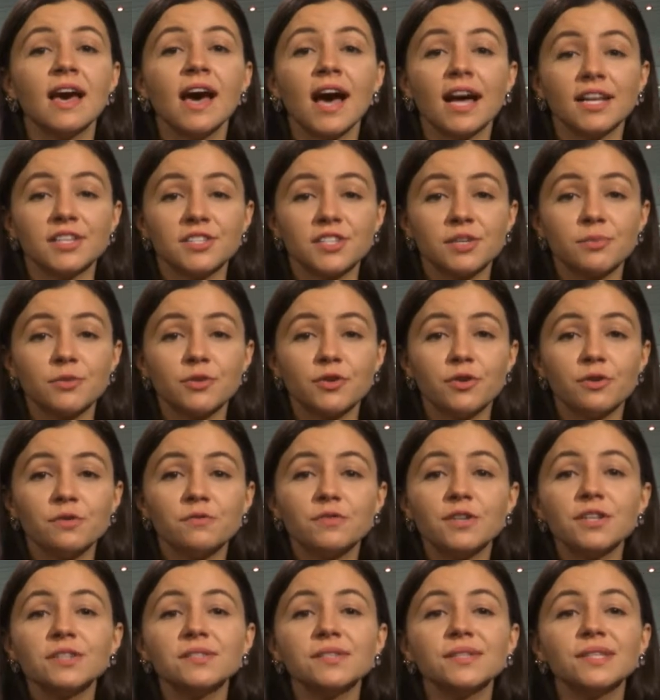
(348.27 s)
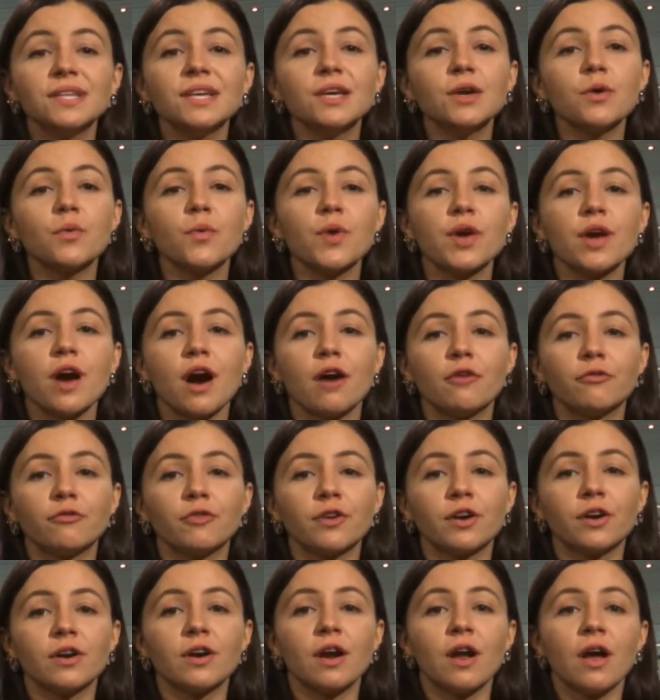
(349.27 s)
At Tilburg University, we
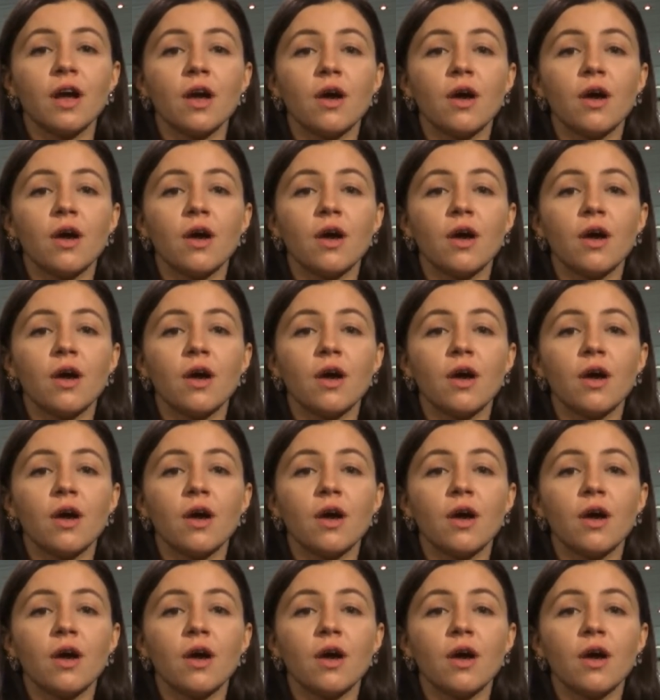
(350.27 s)
offer